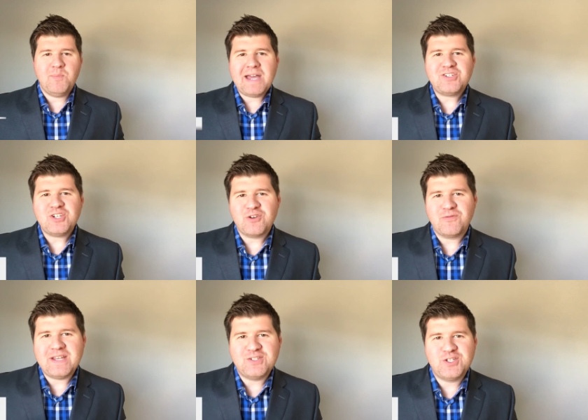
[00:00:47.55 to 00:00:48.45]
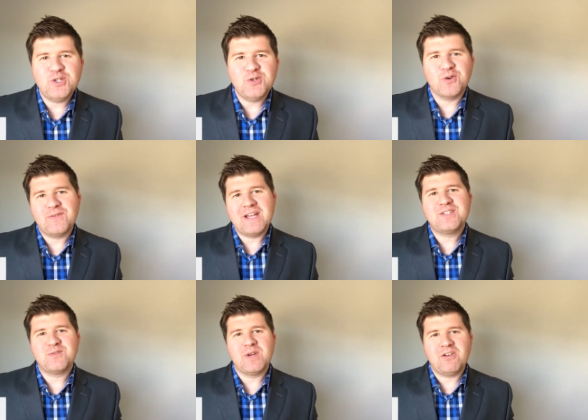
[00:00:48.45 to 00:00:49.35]
Imagine your phase two or
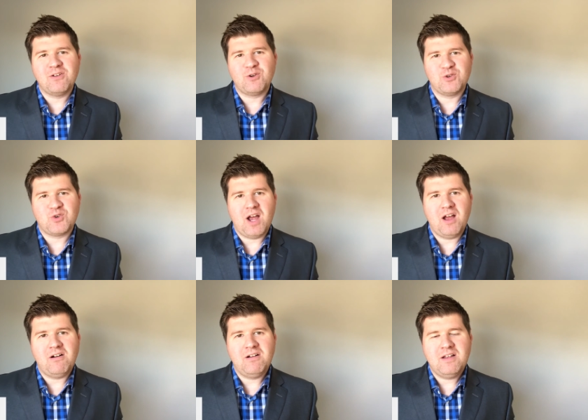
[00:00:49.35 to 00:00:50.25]
phase three clinical trial,